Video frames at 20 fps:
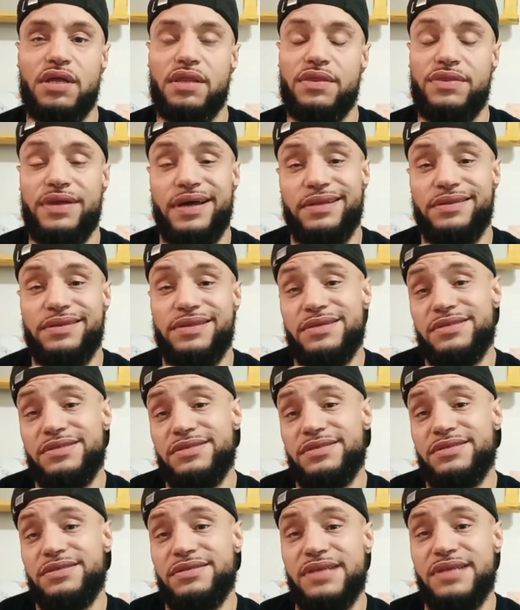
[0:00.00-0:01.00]
that this
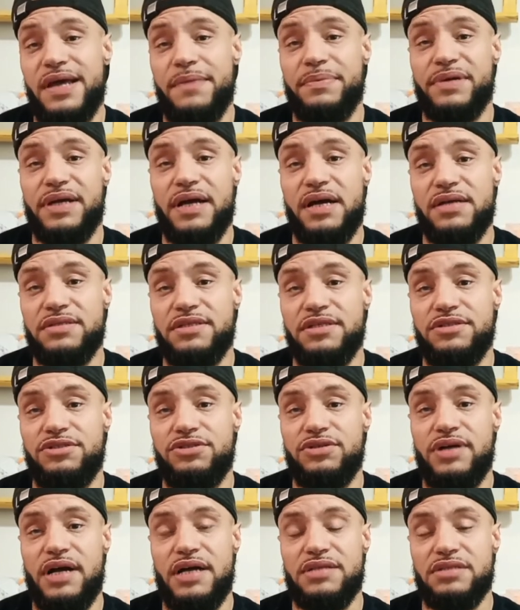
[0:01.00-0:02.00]
is the type of content you
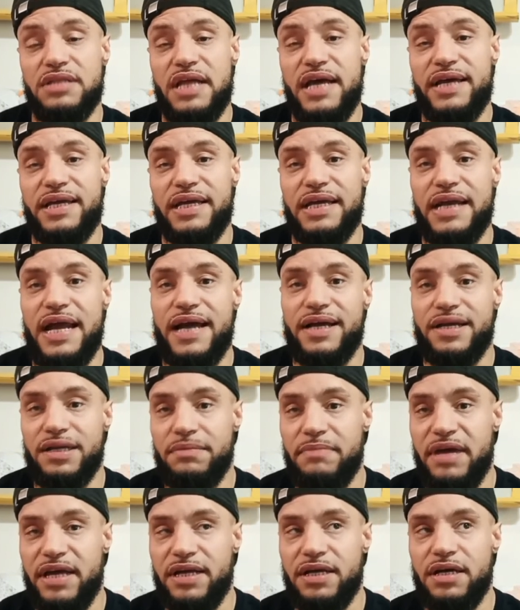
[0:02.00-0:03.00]
guys like and I can make